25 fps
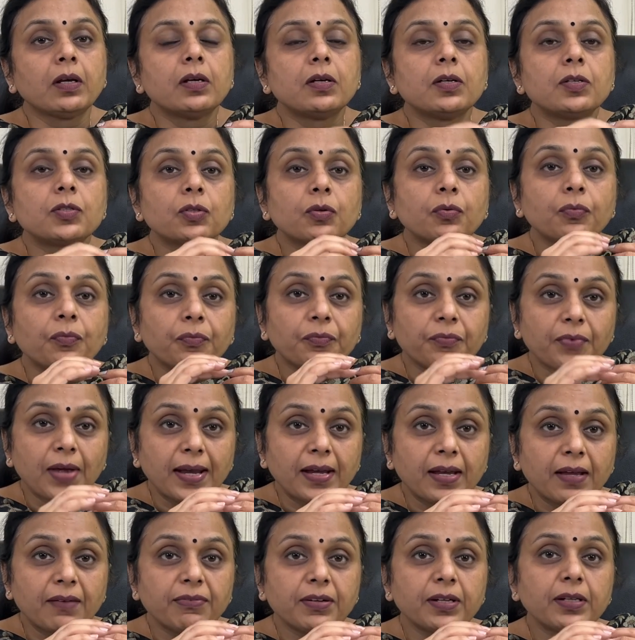So
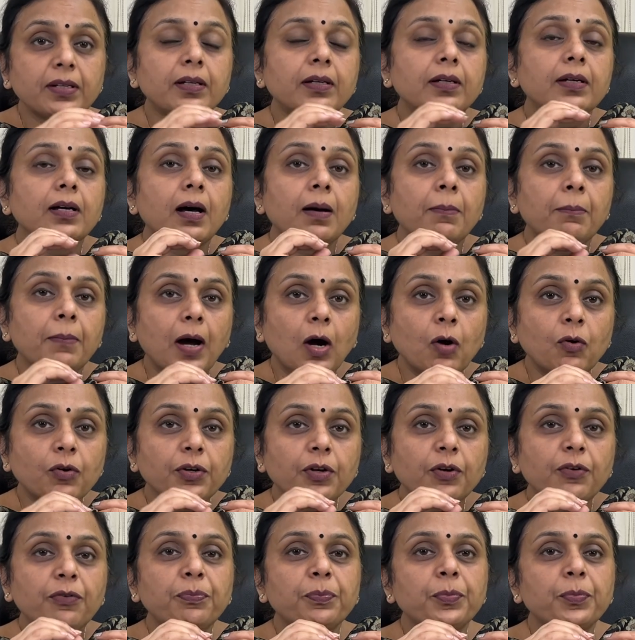whenever the amount of